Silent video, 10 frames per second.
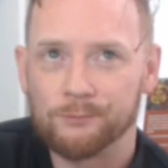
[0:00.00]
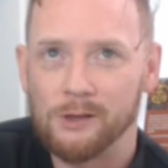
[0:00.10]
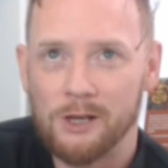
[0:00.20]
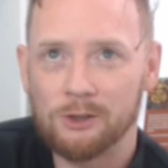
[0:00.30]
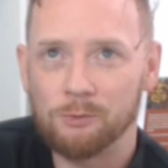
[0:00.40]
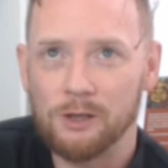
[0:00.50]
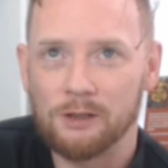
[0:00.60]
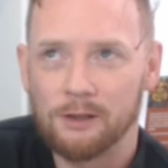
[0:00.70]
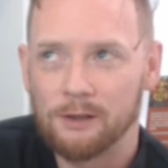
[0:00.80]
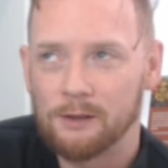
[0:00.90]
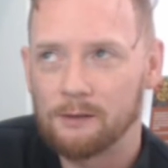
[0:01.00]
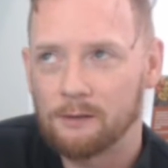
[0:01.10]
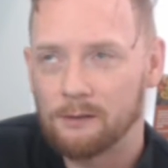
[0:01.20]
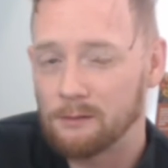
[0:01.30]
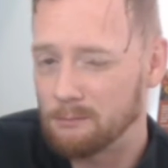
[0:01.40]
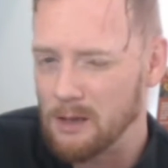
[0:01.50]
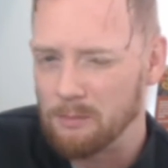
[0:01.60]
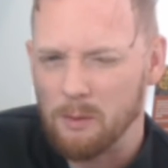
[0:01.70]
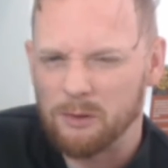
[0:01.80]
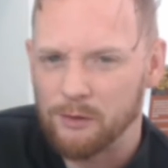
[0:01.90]
Last week,
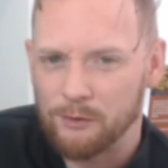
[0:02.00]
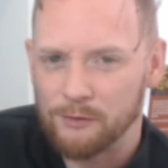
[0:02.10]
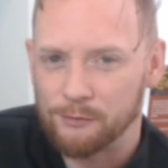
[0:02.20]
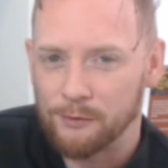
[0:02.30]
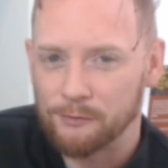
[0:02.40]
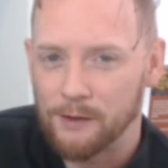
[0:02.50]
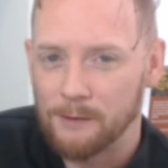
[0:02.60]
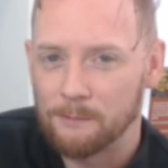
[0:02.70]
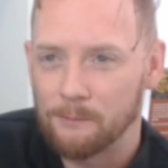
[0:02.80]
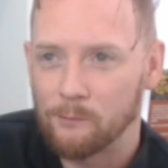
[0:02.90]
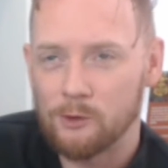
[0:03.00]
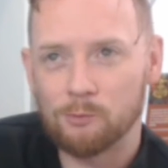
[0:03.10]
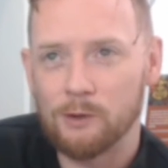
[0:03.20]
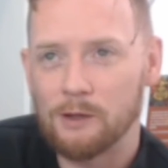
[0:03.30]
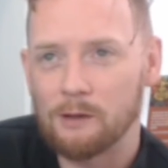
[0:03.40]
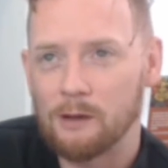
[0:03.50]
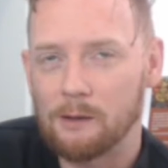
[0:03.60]
maybe I was 50-50. This week,